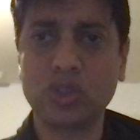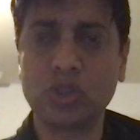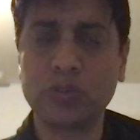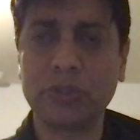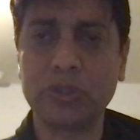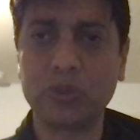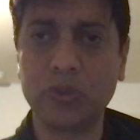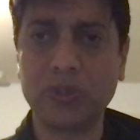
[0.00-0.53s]

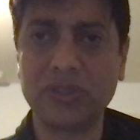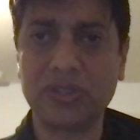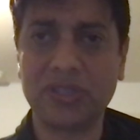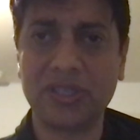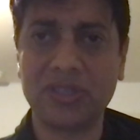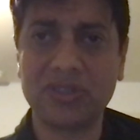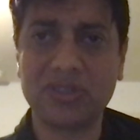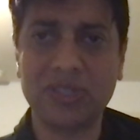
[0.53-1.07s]
Roman ruins you
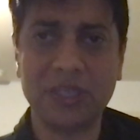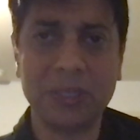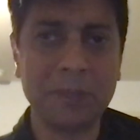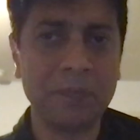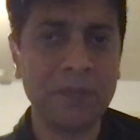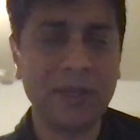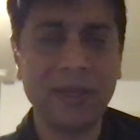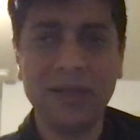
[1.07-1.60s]
can see.
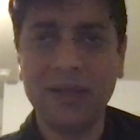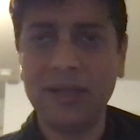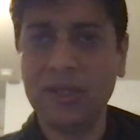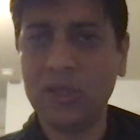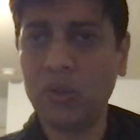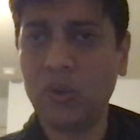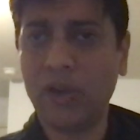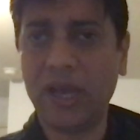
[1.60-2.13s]

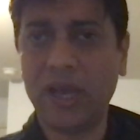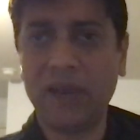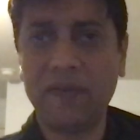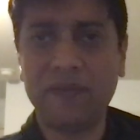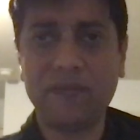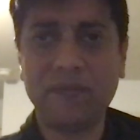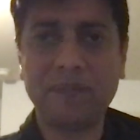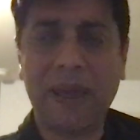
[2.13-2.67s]
You
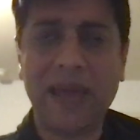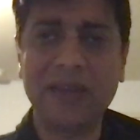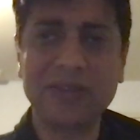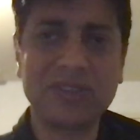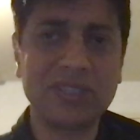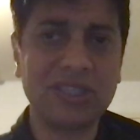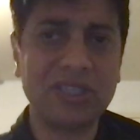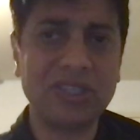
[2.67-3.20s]
have
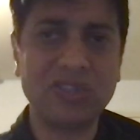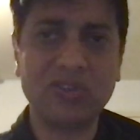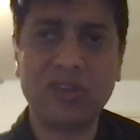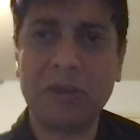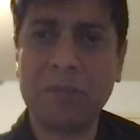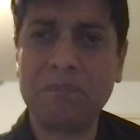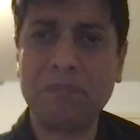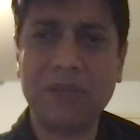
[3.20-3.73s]
palaces, you
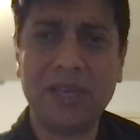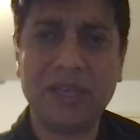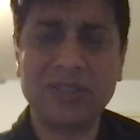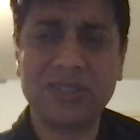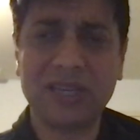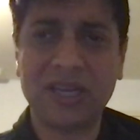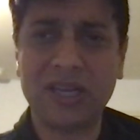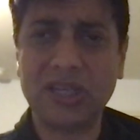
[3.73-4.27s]
have
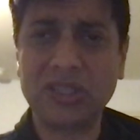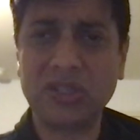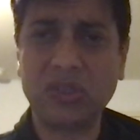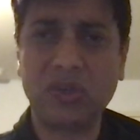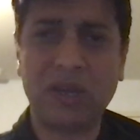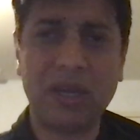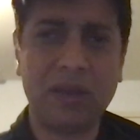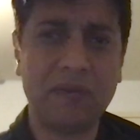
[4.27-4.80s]
piazzas,
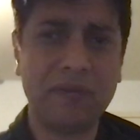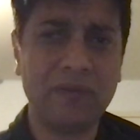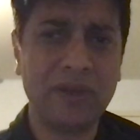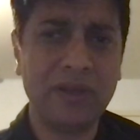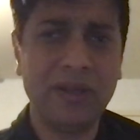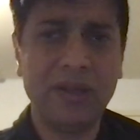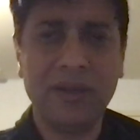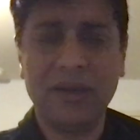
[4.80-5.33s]

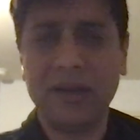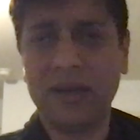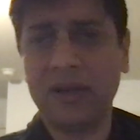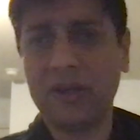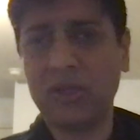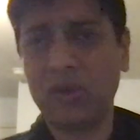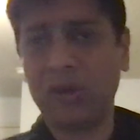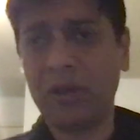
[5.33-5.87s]

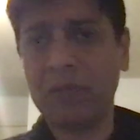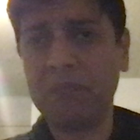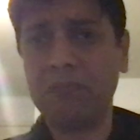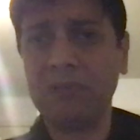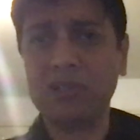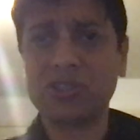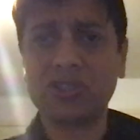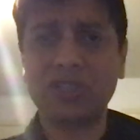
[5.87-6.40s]
you have
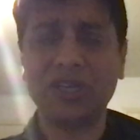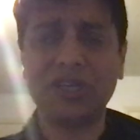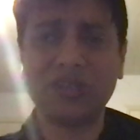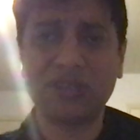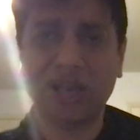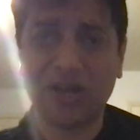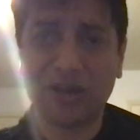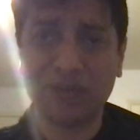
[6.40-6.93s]
mystery
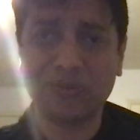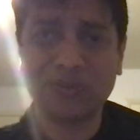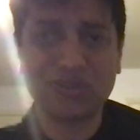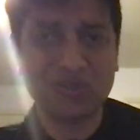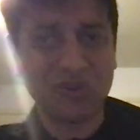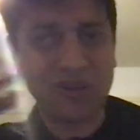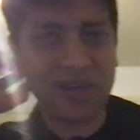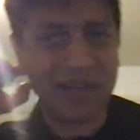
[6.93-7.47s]

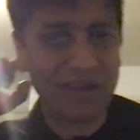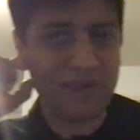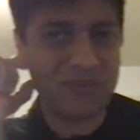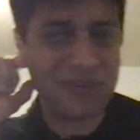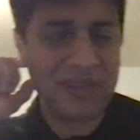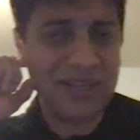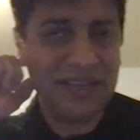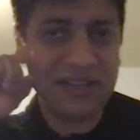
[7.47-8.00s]
towns, you have
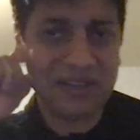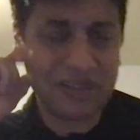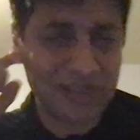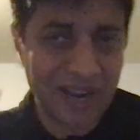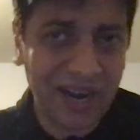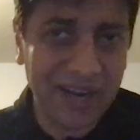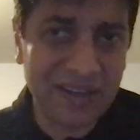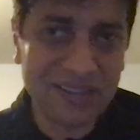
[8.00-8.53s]

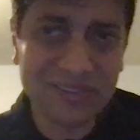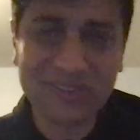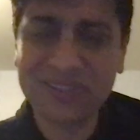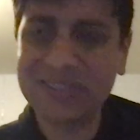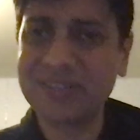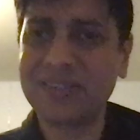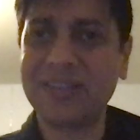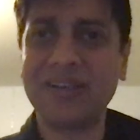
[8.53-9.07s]

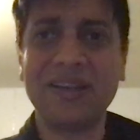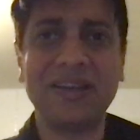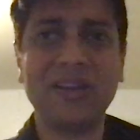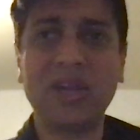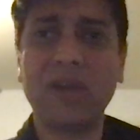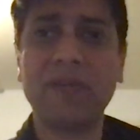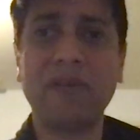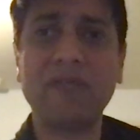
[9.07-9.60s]
gardens,
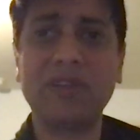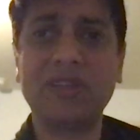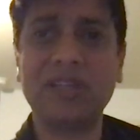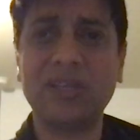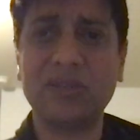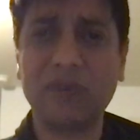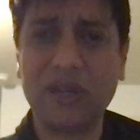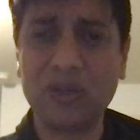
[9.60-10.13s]
you have
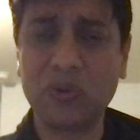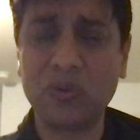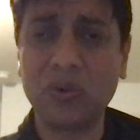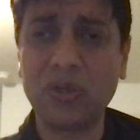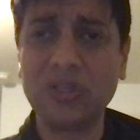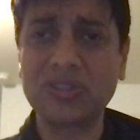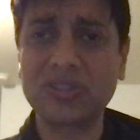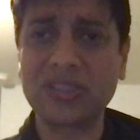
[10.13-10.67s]
everything. When you go
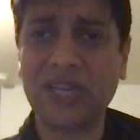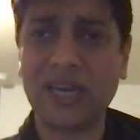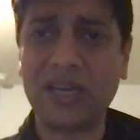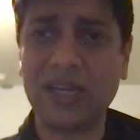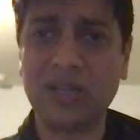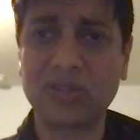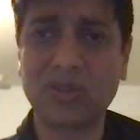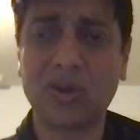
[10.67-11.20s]

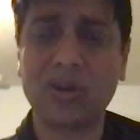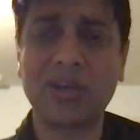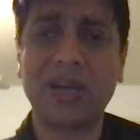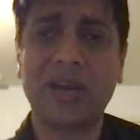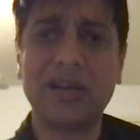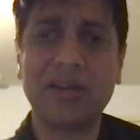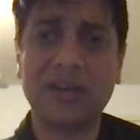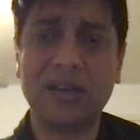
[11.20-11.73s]
inside, it is all
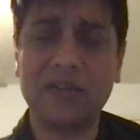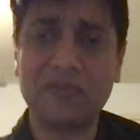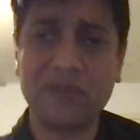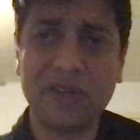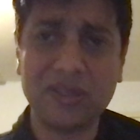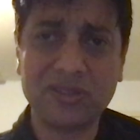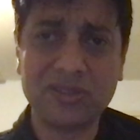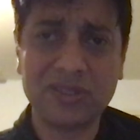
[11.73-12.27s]
guarded and
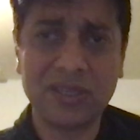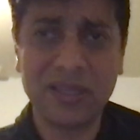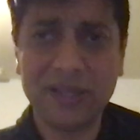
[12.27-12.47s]
fenced.